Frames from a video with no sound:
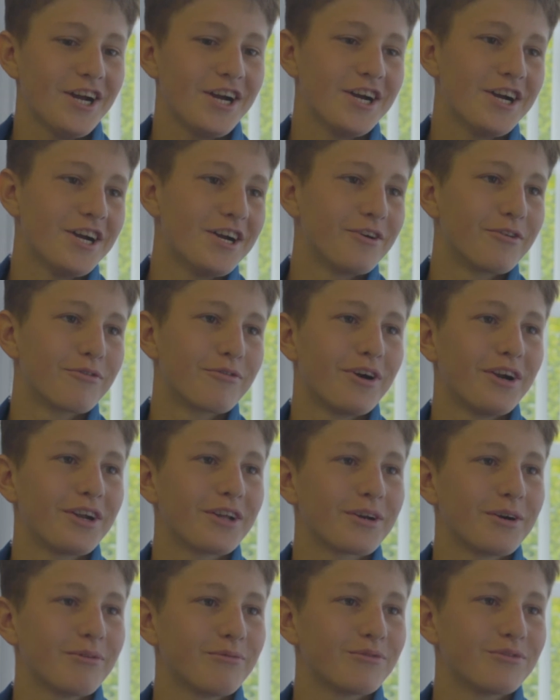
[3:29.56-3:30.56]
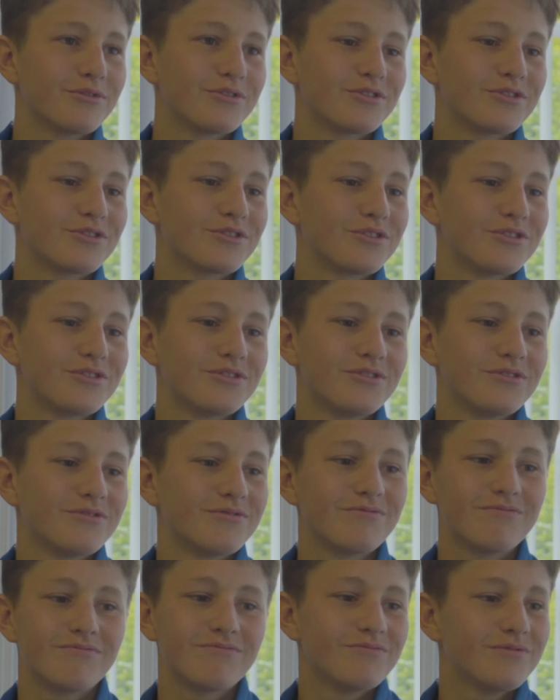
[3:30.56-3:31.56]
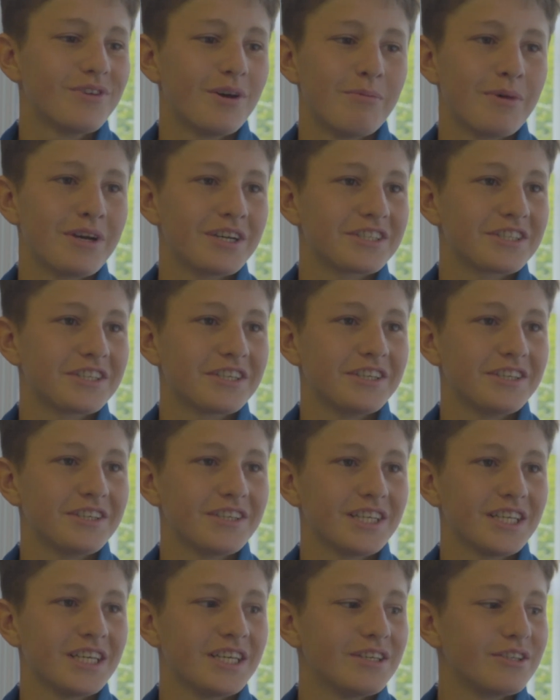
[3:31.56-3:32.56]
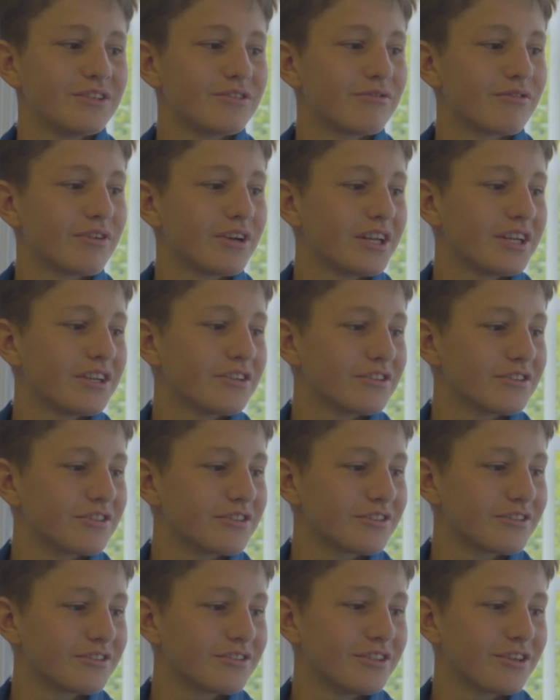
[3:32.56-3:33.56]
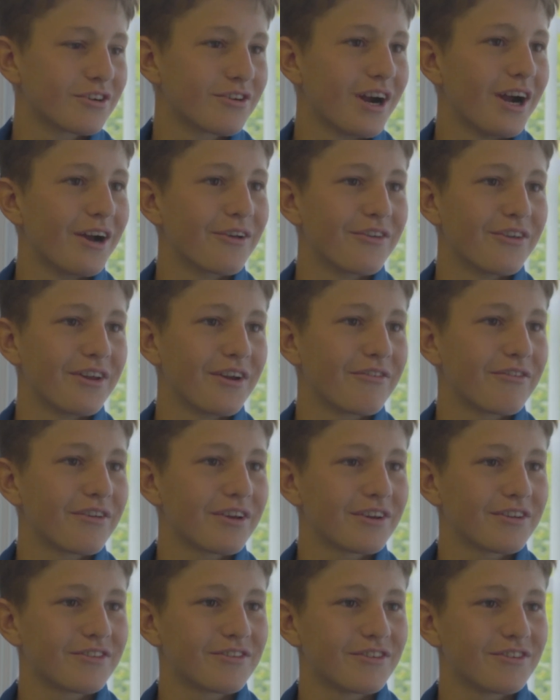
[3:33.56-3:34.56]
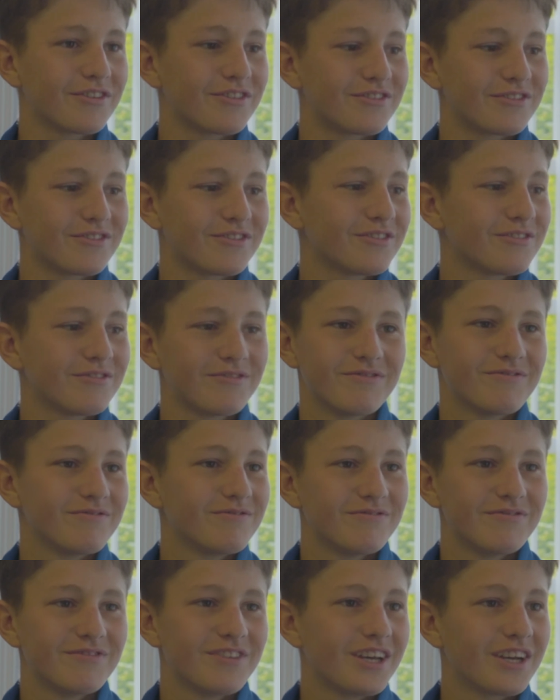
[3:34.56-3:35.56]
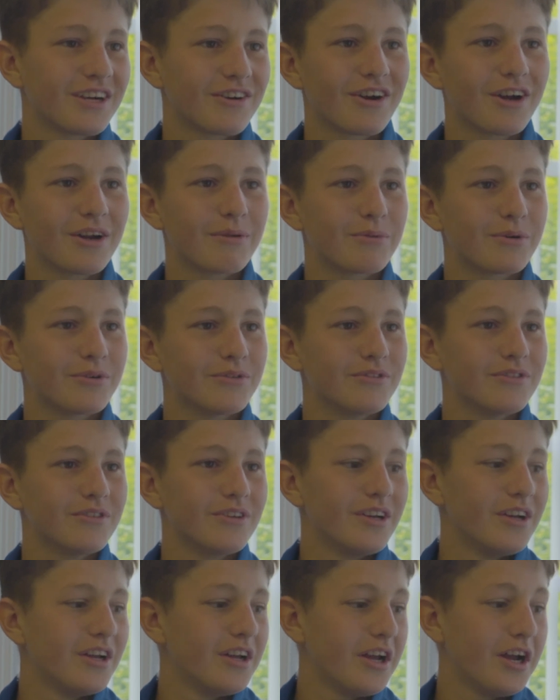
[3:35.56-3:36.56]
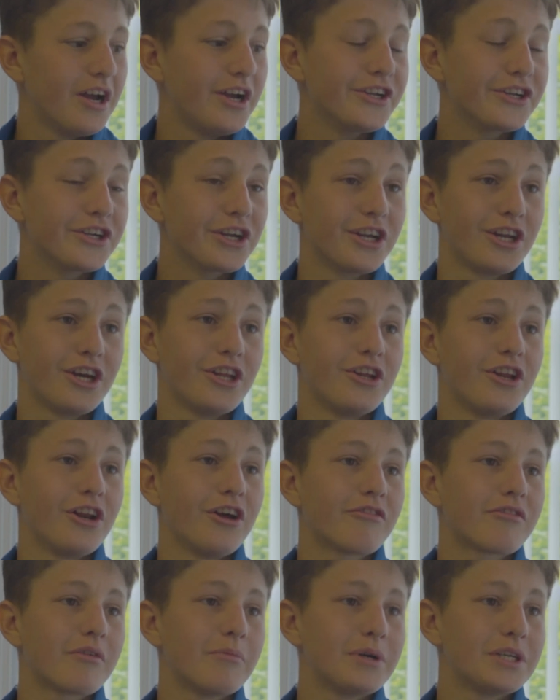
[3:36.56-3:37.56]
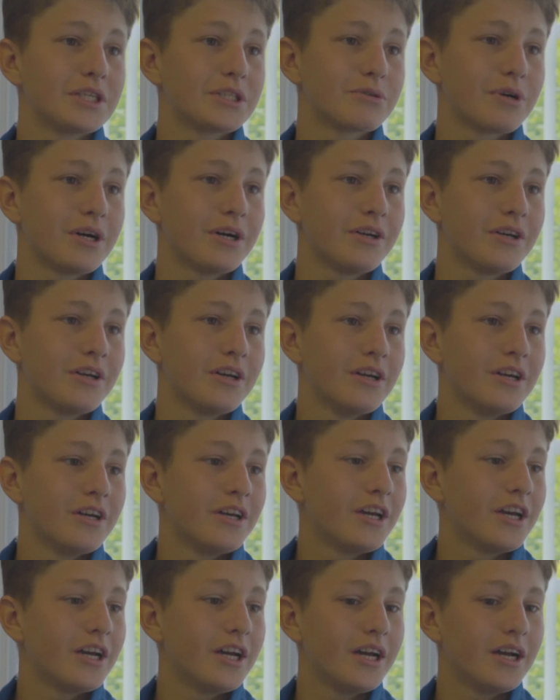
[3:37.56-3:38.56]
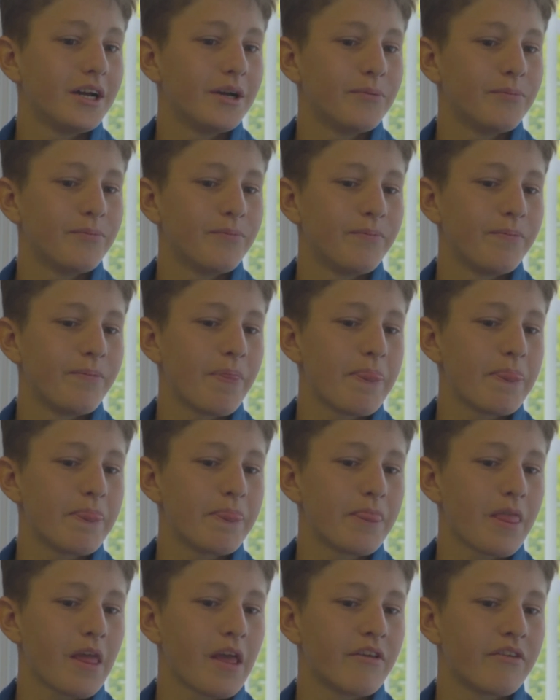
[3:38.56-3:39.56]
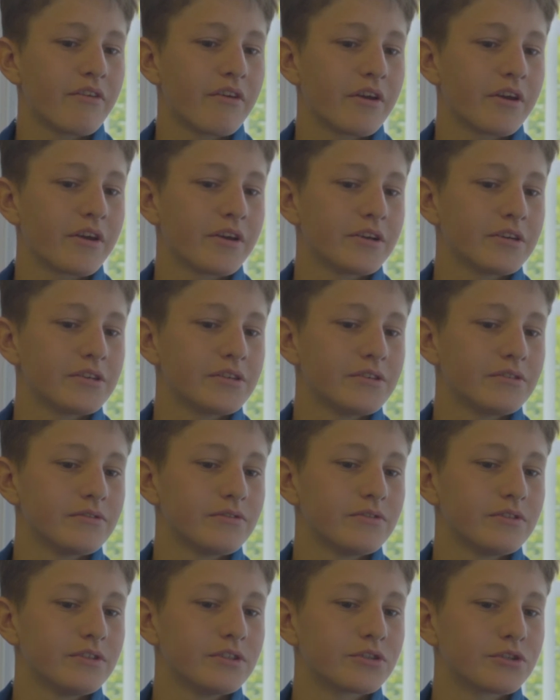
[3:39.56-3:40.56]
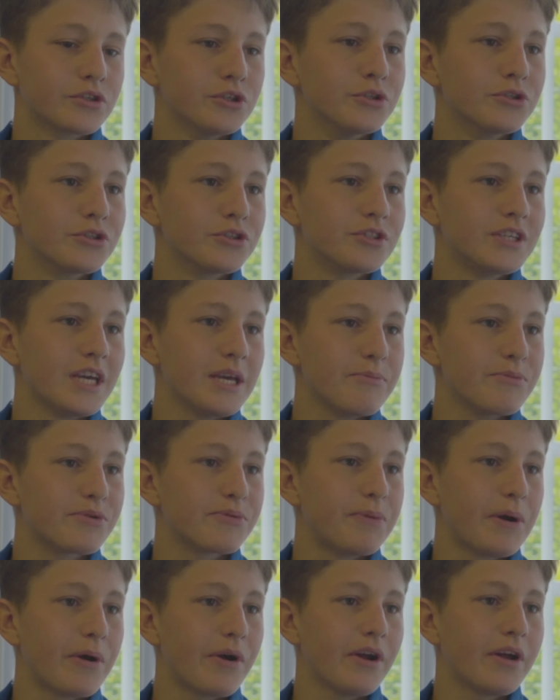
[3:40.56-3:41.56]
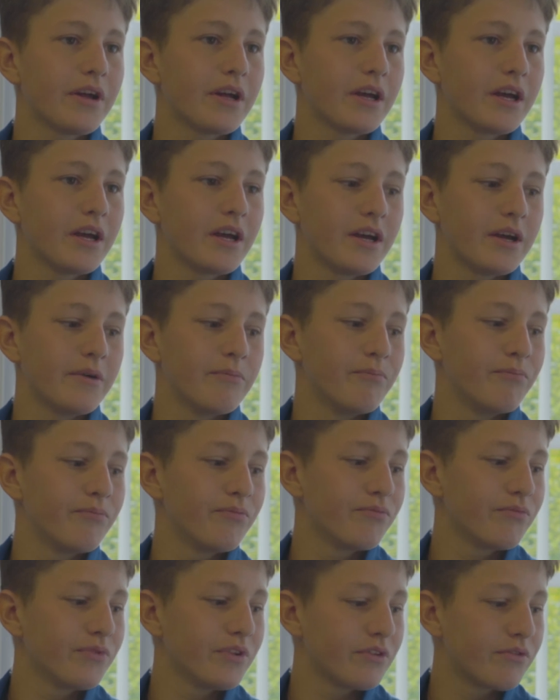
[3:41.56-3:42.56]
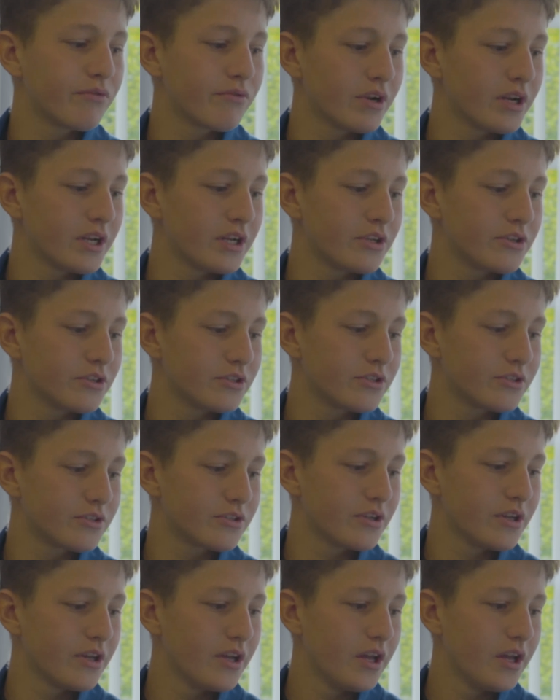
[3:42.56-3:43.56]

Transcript: Ryder Cup was amazing. It's really just the crowds and everything. It's just incredible. You can learn a lot from it as well. As a true team spirit, it's really just